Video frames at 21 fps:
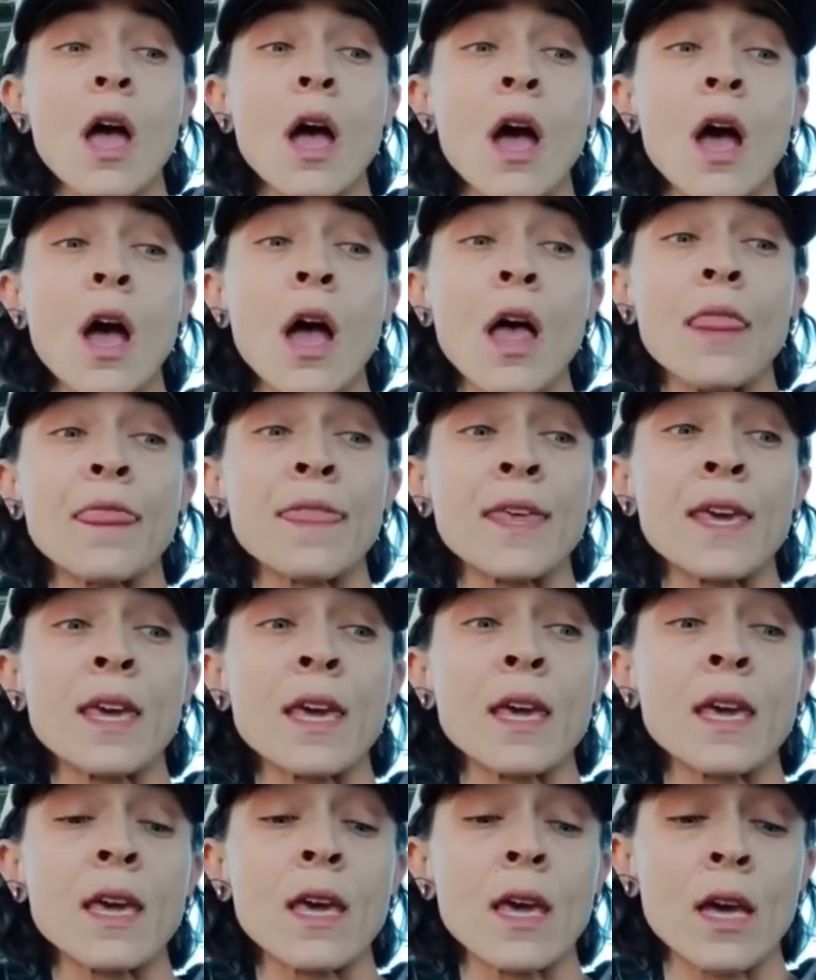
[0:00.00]

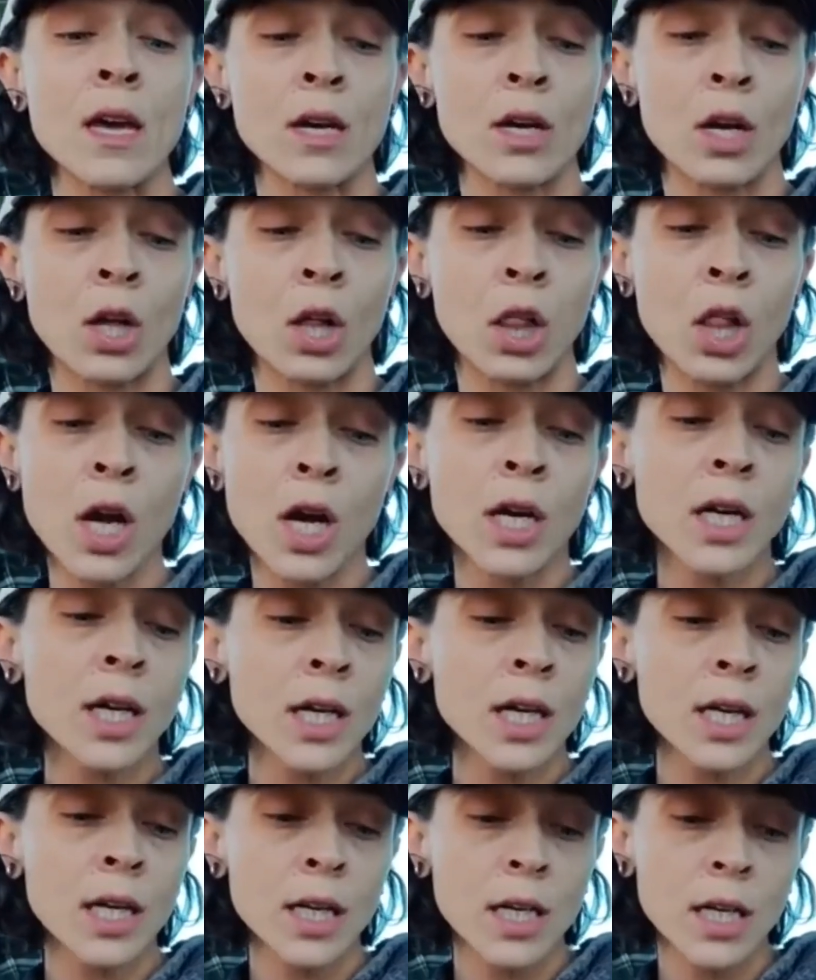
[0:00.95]
The
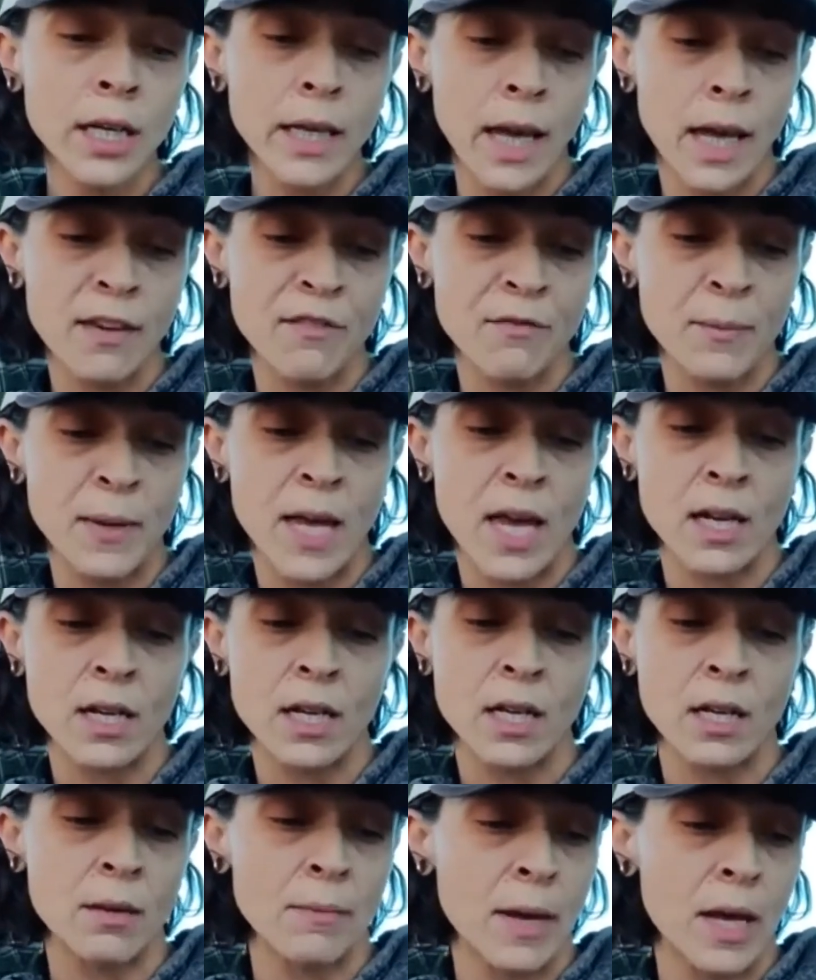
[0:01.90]
clerk gave me
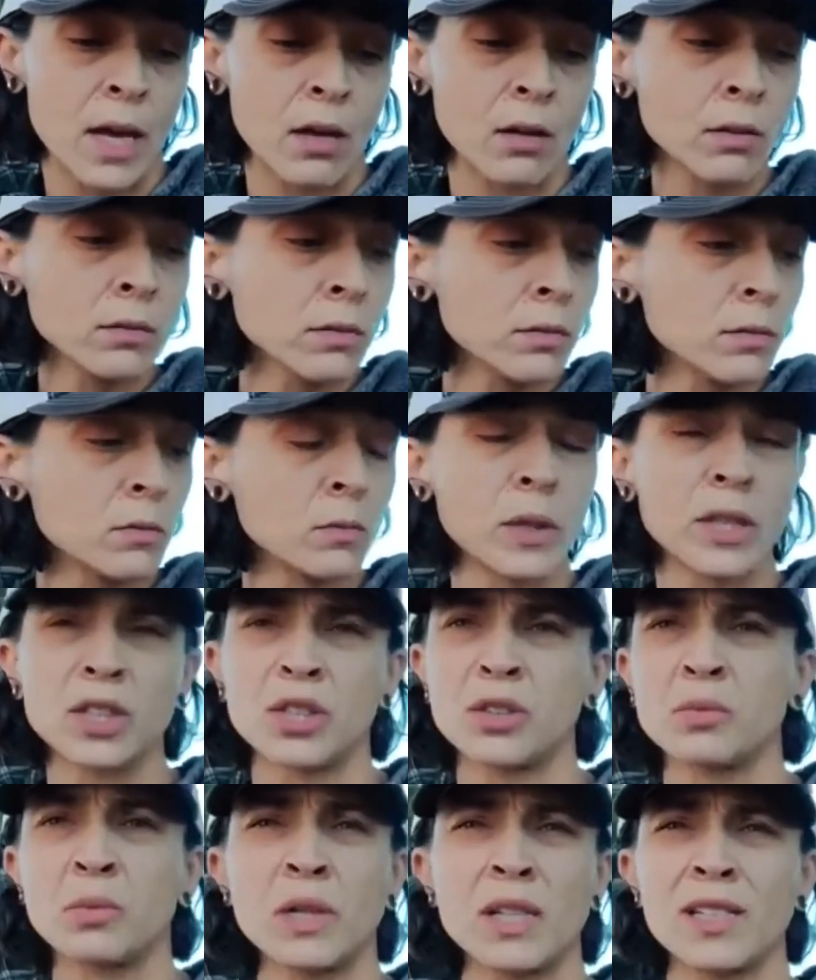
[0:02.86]
an email,
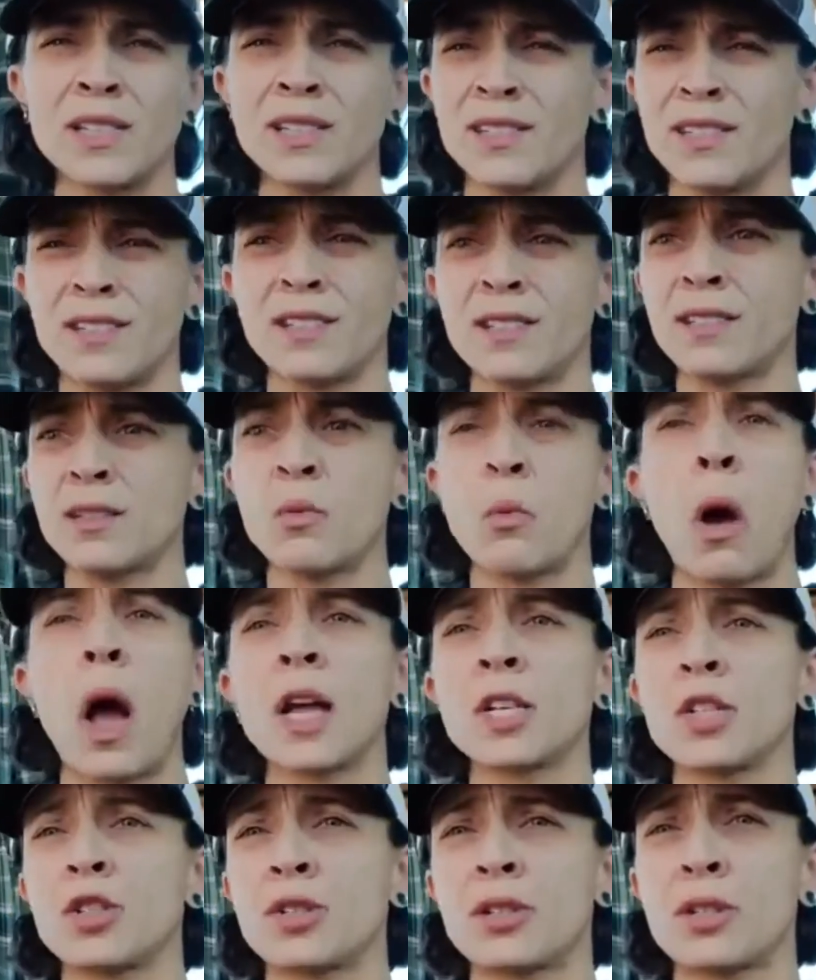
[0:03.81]
which was
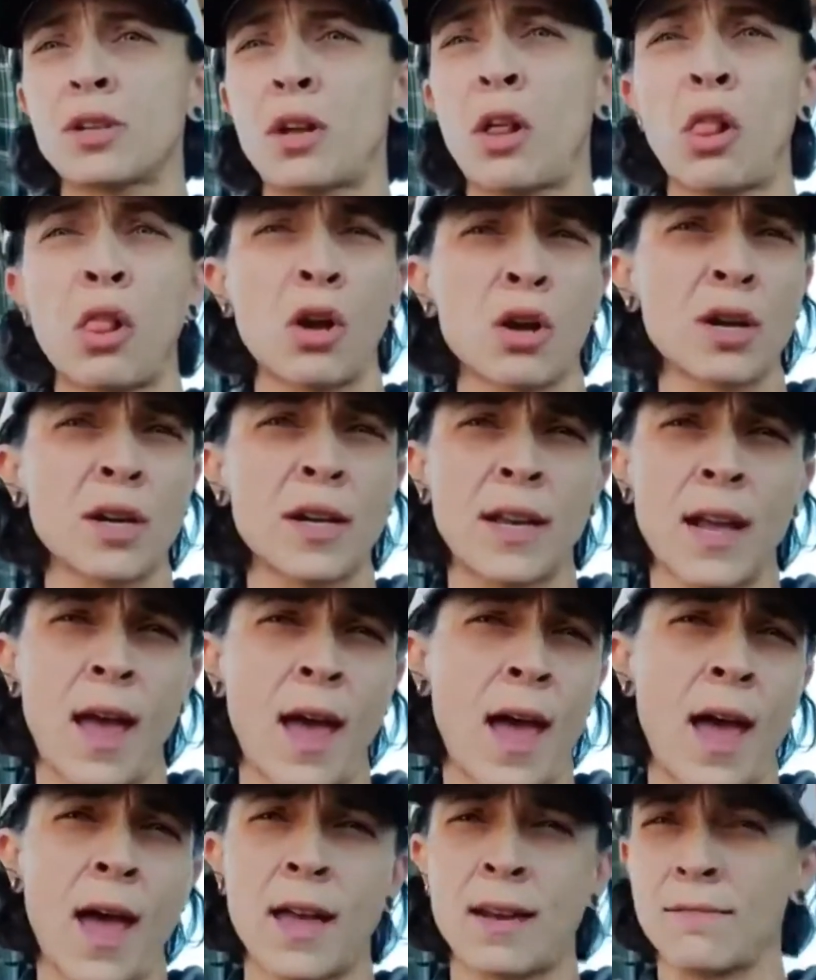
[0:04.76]

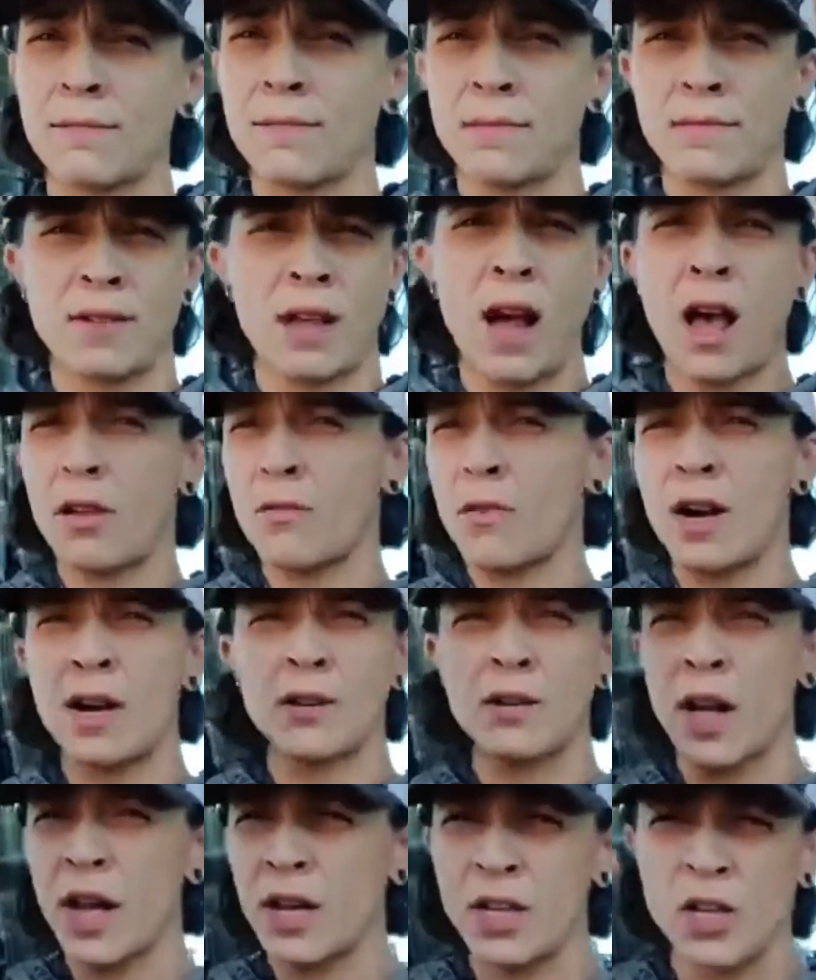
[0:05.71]

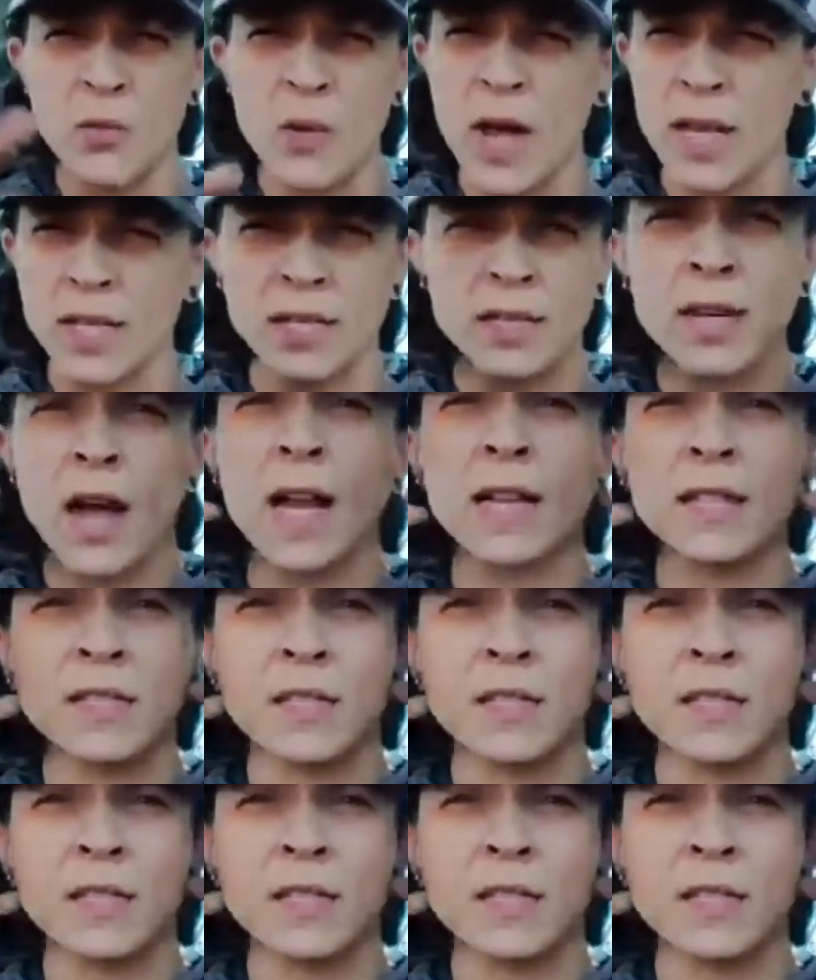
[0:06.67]
saguacheclerk@colorado.us.